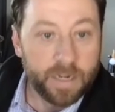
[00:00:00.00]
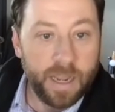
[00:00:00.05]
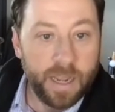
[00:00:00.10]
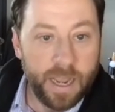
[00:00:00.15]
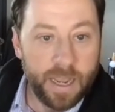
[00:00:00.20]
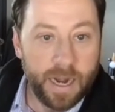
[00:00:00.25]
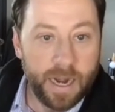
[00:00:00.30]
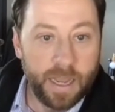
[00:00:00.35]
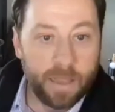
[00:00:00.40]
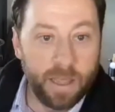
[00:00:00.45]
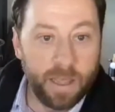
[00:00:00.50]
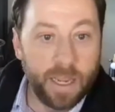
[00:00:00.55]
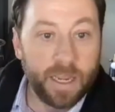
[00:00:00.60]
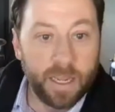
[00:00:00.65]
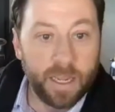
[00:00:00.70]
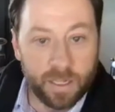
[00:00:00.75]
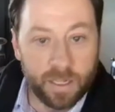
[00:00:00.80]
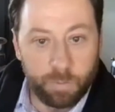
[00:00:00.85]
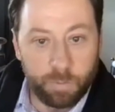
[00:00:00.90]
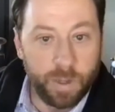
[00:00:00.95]
And I think
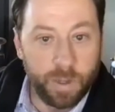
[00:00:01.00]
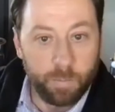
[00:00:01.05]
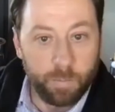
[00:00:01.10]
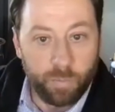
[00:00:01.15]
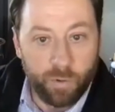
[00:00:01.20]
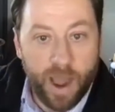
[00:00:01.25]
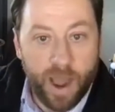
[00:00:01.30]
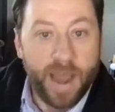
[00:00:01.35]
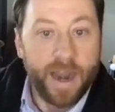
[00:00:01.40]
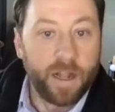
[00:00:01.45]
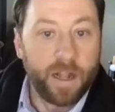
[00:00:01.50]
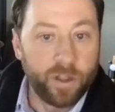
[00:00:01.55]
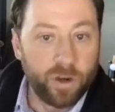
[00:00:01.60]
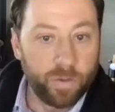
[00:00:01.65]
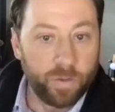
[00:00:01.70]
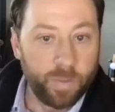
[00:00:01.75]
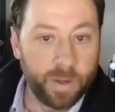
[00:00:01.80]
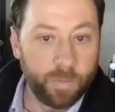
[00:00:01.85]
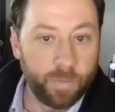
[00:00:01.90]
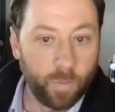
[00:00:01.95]
it's been brought a little
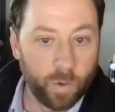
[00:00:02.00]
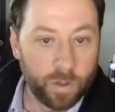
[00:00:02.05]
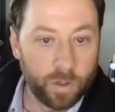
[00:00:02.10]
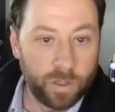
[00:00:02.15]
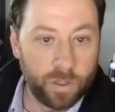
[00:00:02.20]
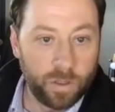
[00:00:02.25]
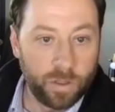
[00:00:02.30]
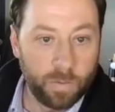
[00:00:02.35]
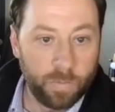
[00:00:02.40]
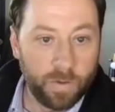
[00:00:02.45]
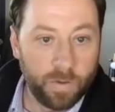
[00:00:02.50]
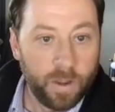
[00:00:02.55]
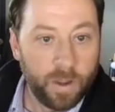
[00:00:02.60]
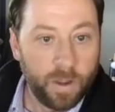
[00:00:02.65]
bit more to the